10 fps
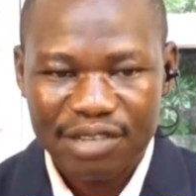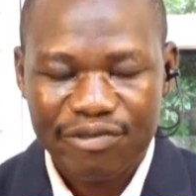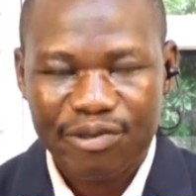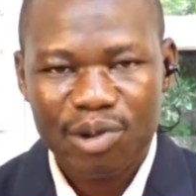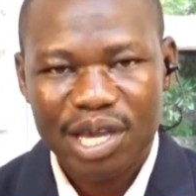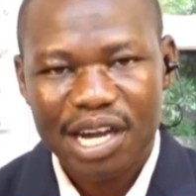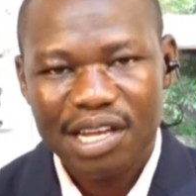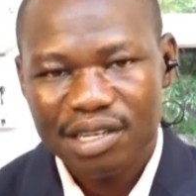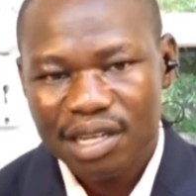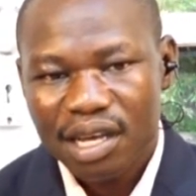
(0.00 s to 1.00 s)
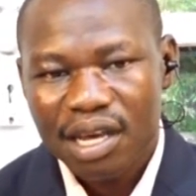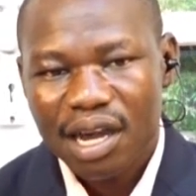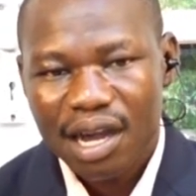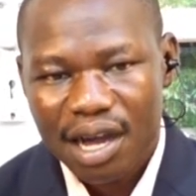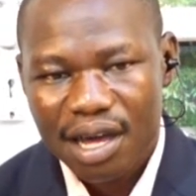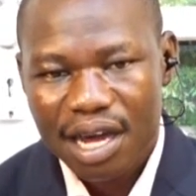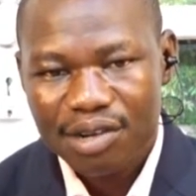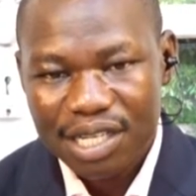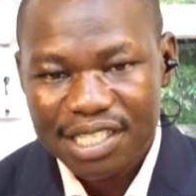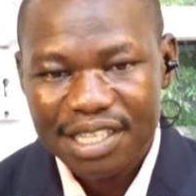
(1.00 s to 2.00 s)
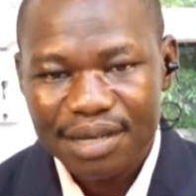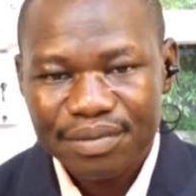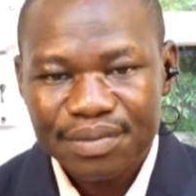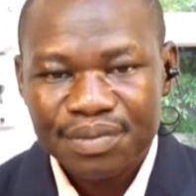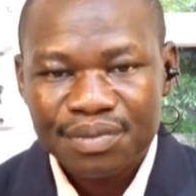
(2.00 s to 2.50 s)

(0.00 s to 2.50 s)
If we can address them,